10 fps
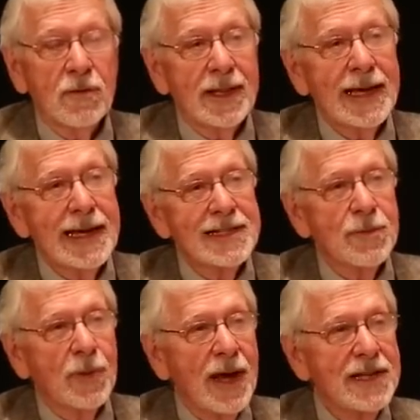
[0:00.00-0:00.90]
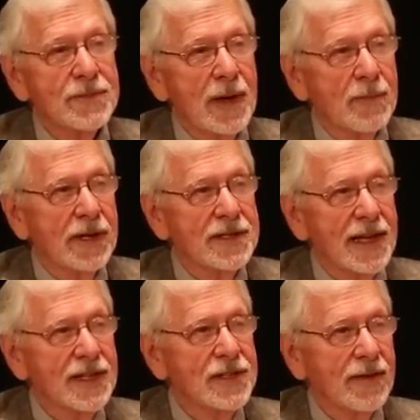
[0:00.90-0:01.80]
Well, they got a surprise memory
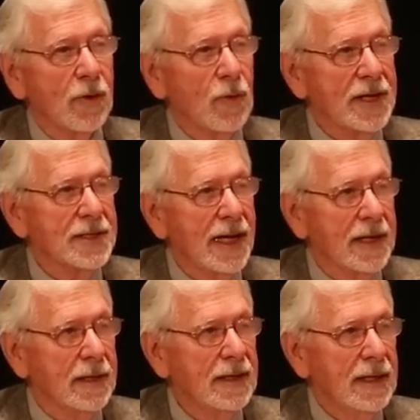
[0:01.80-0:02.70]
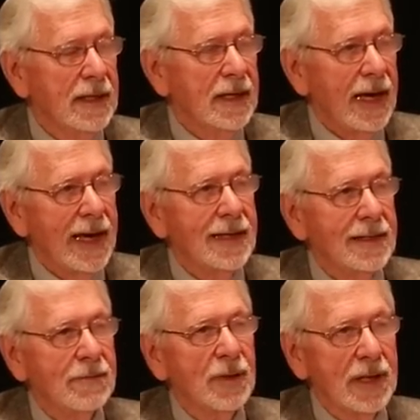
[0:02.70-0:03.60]
test several weeks later,
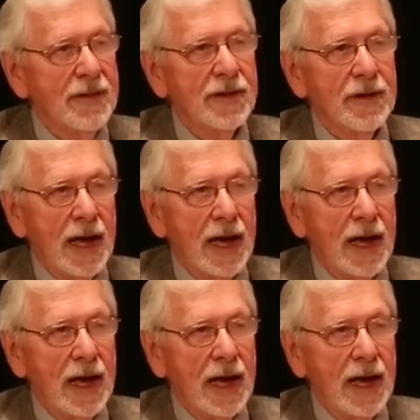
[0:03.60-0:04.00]
and believe it or